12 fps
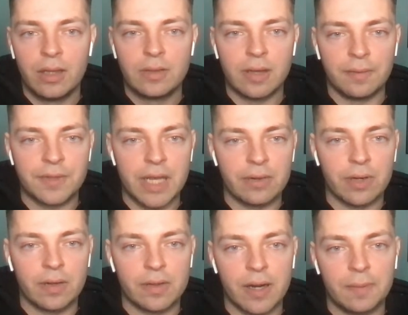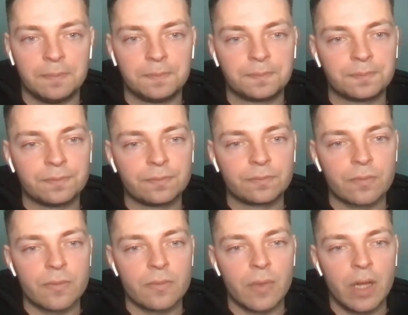Tough take right there.
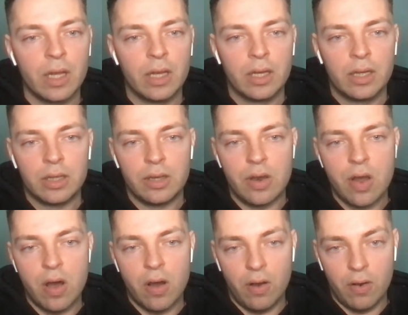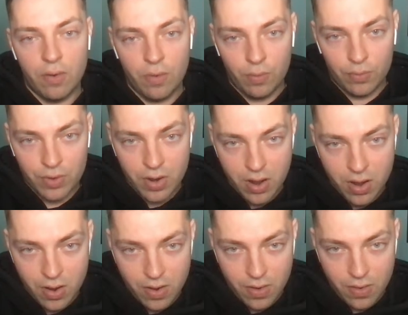
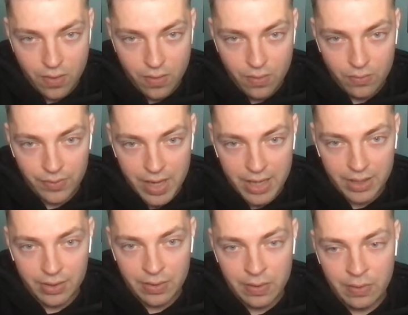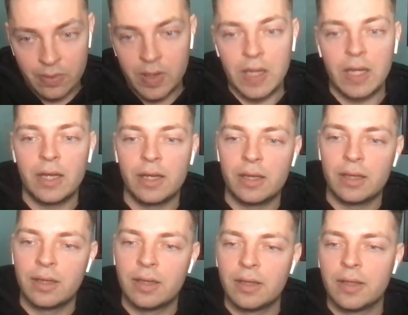No, thank you.
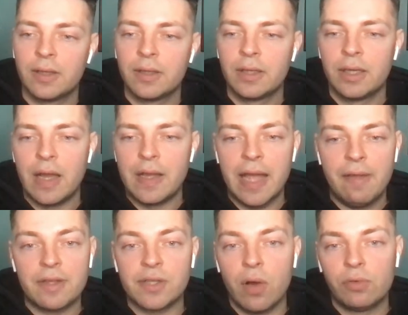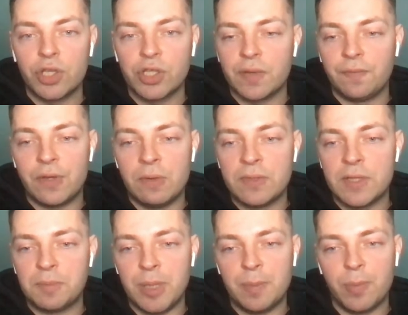Yeah, the zone just confuses
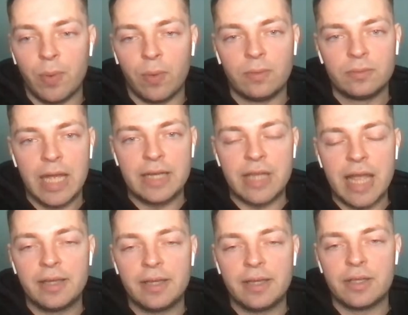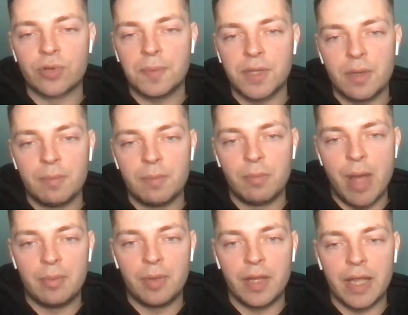people. It disrupts the
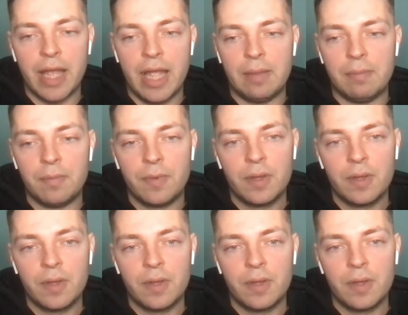momentum of the game